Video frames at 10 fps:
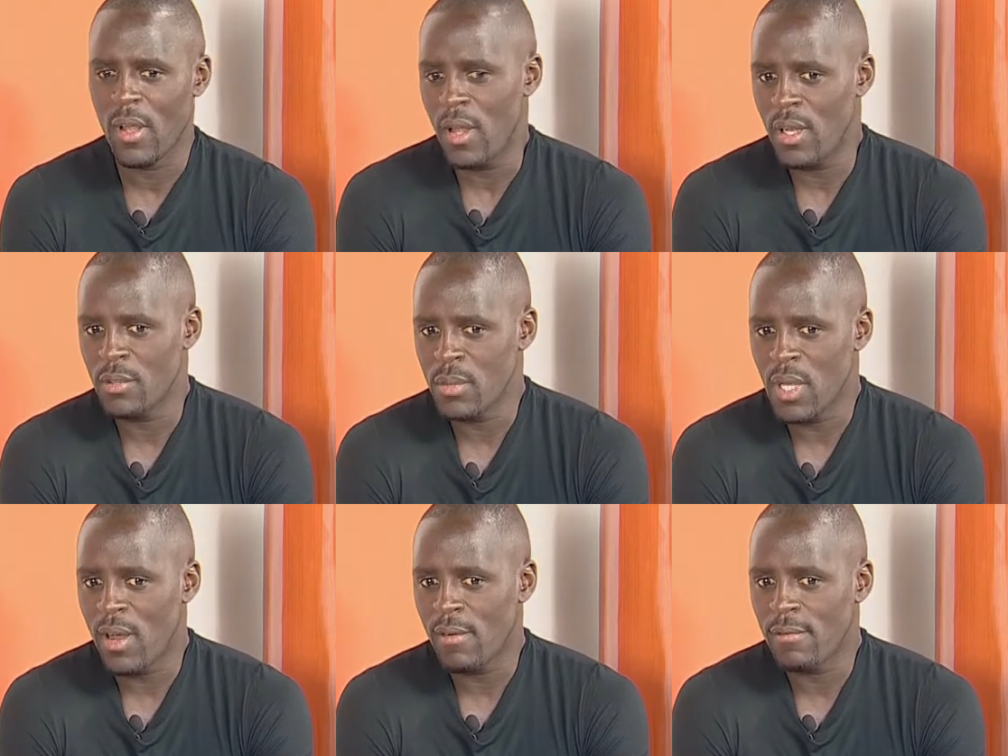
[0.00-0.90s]
let me
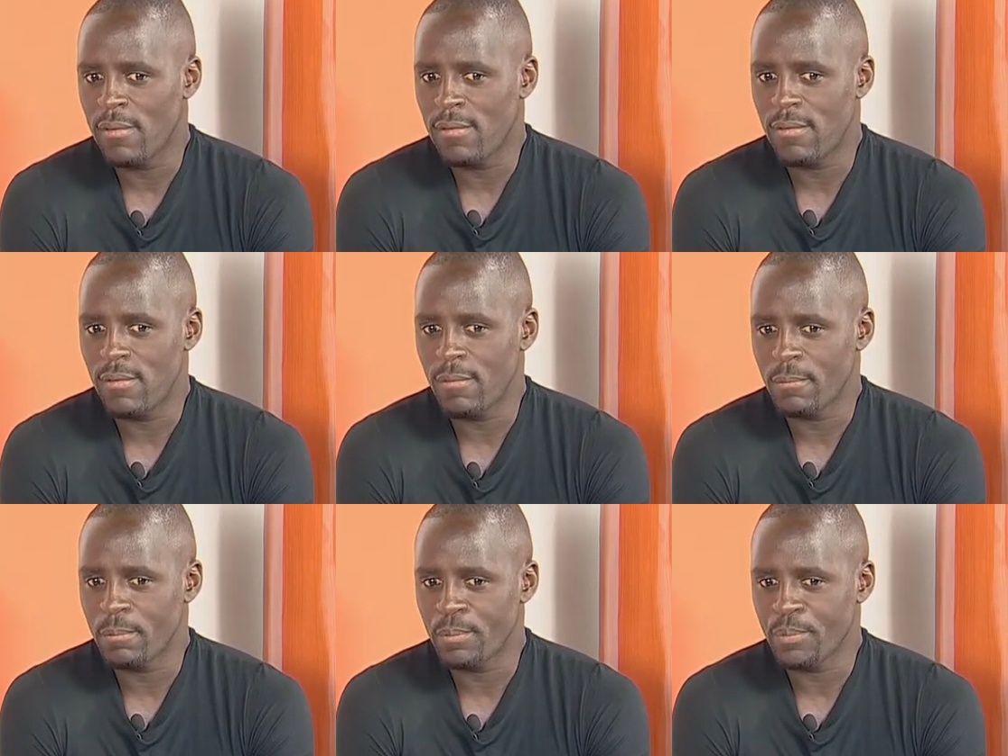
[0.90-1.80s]
have
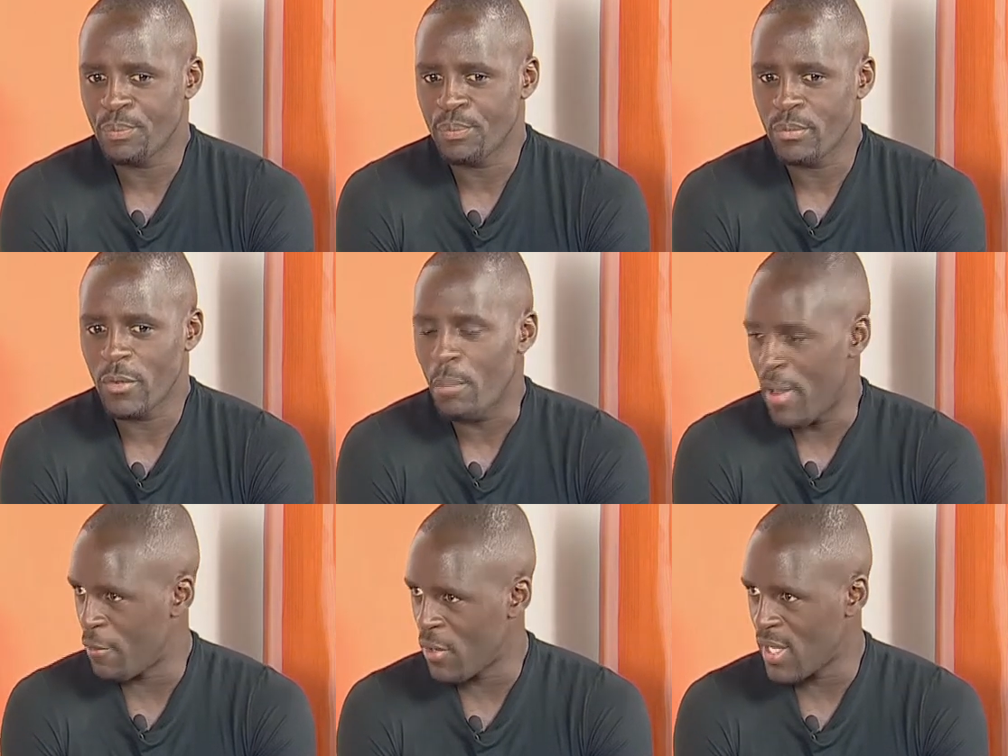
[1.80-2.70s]
my
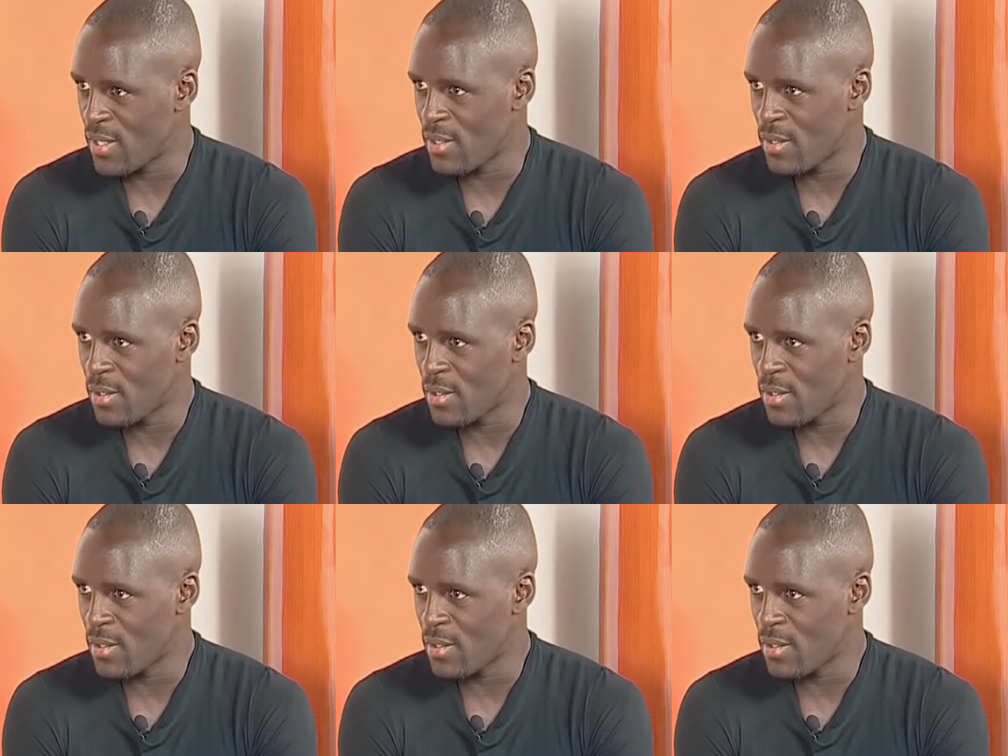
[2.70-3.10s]
focus